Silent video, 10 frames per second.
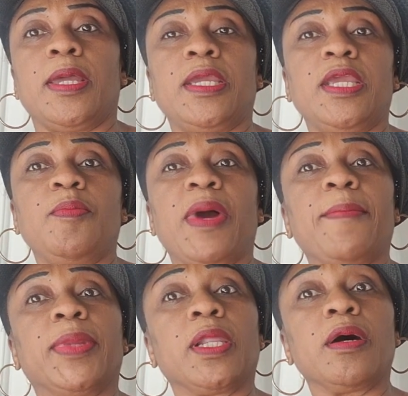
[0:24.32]
In my
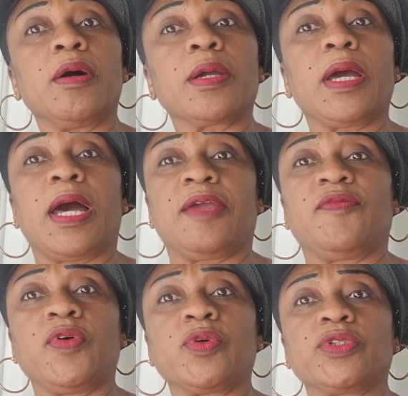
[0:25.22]
blog, I
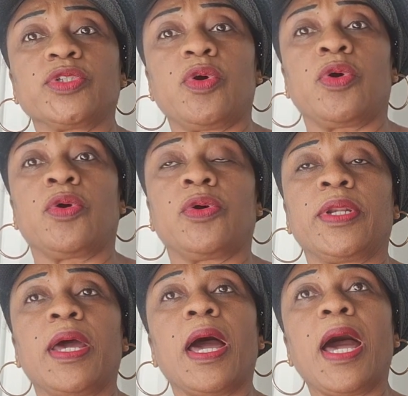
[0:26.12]
focus on
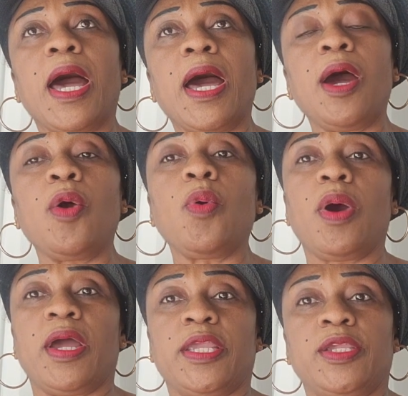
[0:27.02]
how
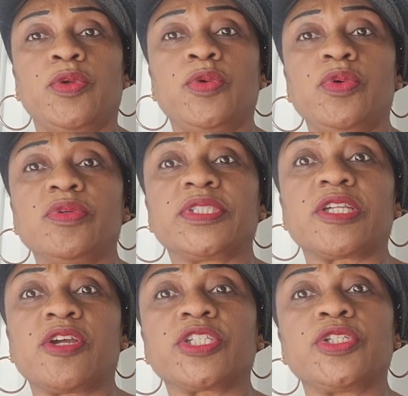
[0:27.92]
I use
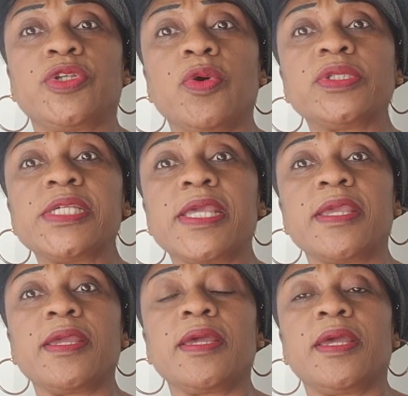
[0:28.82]
sketch
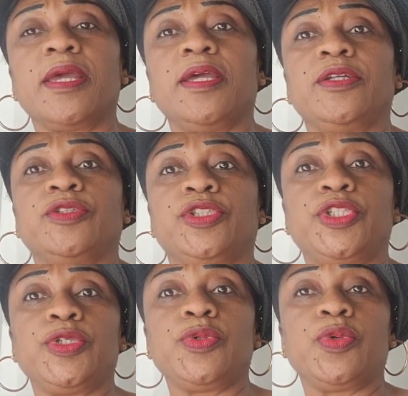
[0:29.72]
noting
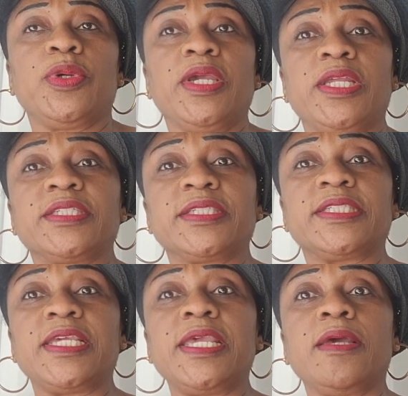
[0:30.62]
to
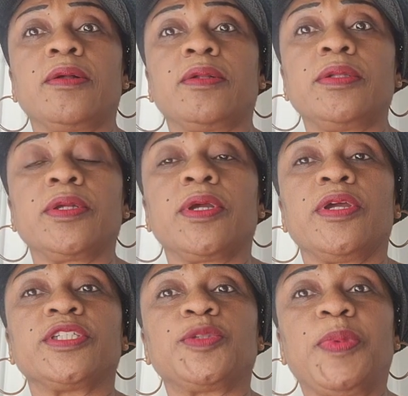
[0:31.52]
instill
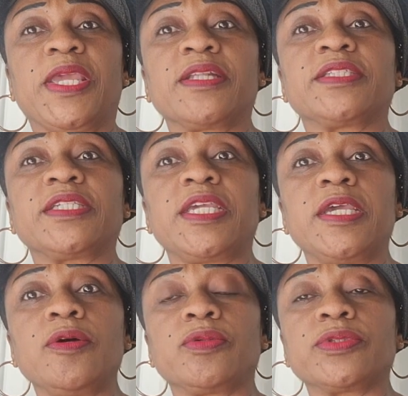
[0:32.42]
speaking
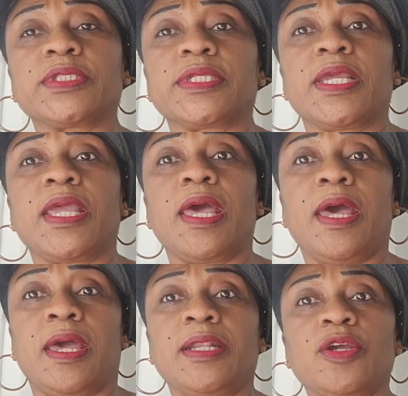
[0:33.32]
skills
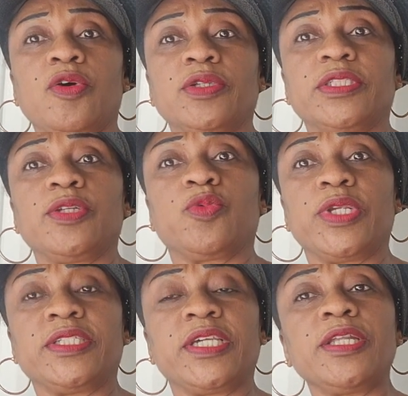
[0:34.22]
and content
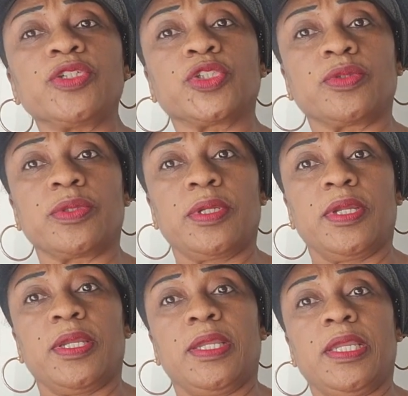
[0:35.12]
retention
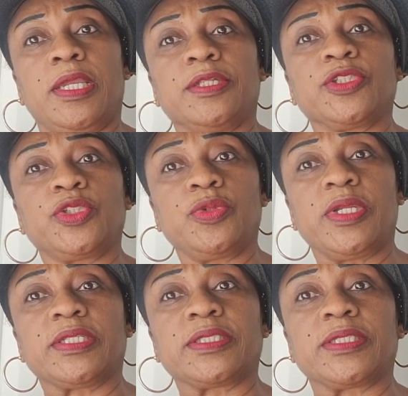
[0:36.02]
in
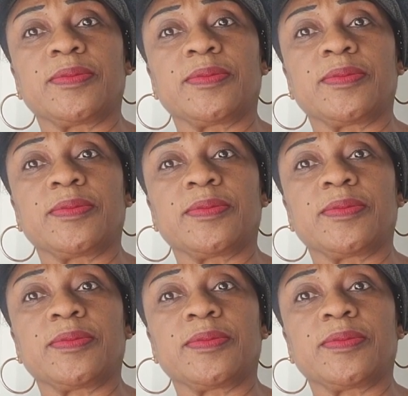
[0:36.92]
students.